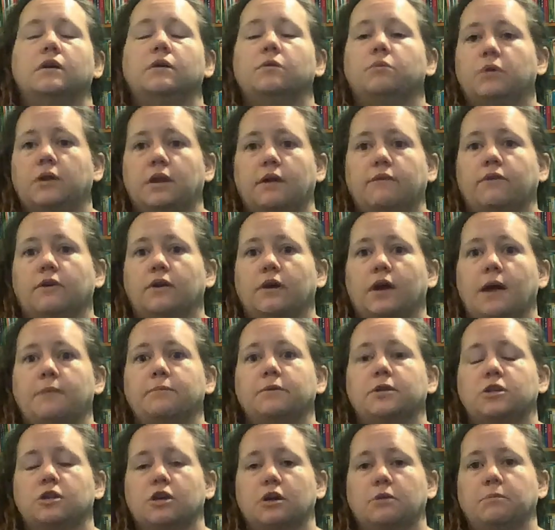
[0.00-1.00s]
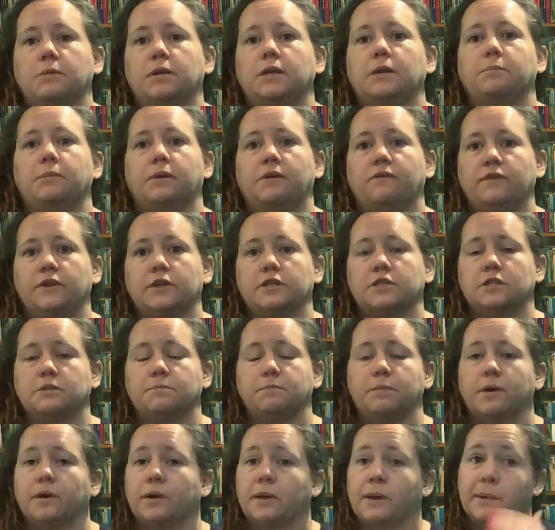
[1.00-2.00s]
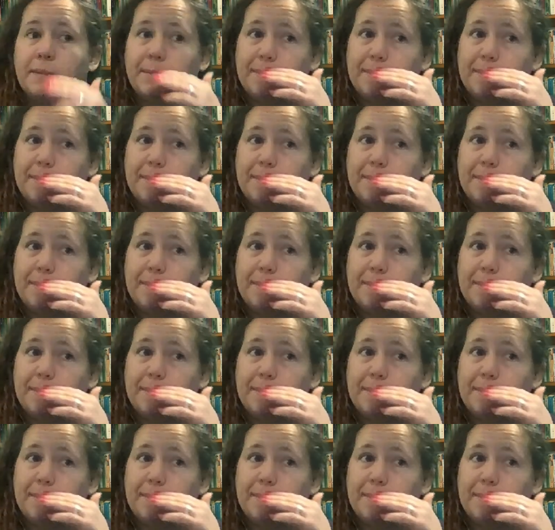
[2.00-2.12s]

whatever, I'm determined I'm going to finish this book.